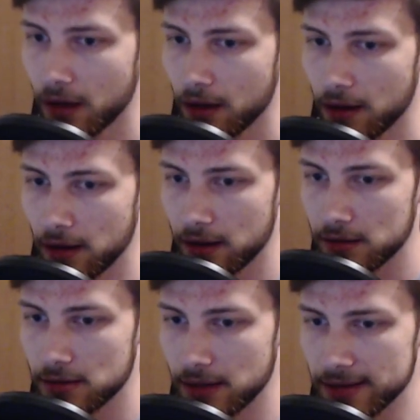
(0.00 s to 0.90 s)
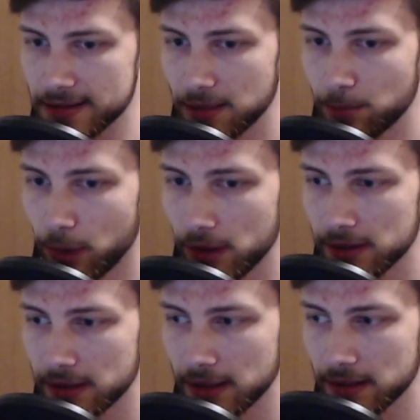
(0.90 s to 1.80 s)
And at some
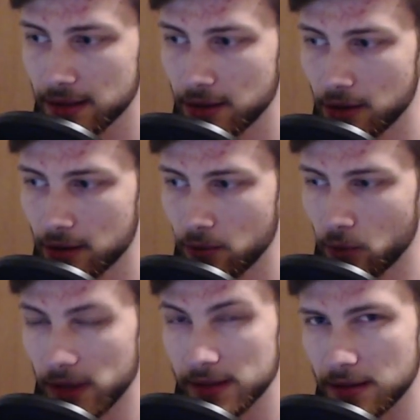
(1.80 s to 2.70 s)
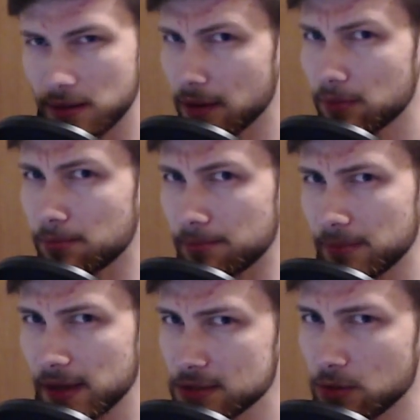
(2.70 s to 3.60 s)
point, it went numb
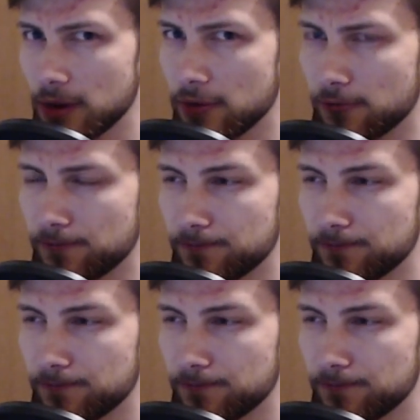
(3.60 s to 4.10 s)
as well.